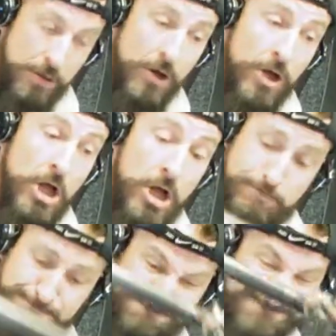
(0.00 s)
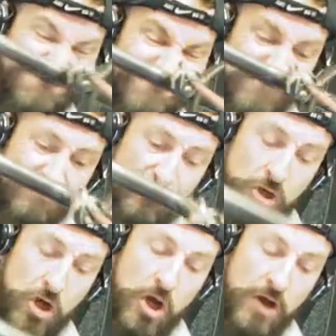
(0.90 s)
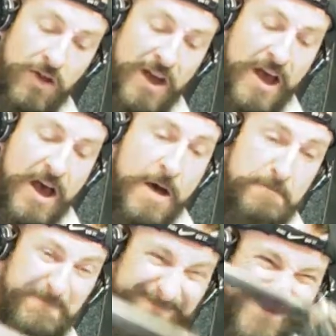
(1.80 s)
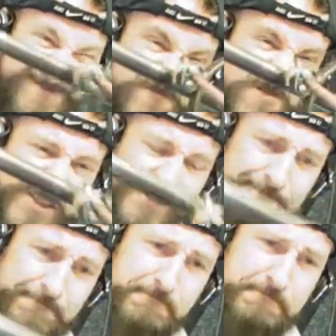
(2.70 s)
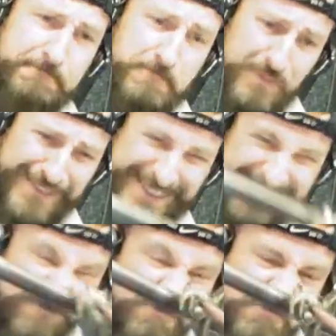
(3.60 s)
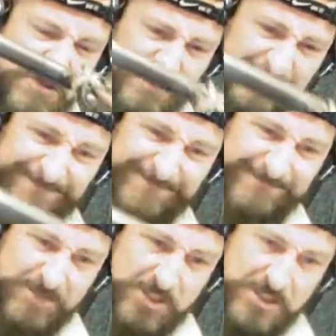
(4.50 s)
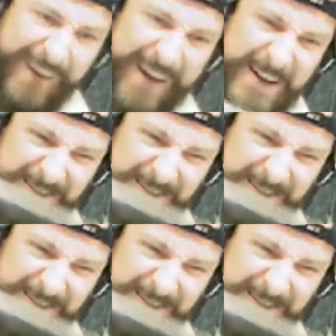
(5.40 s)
is laid out. Okay, it's already there. Your past's already gone. You are already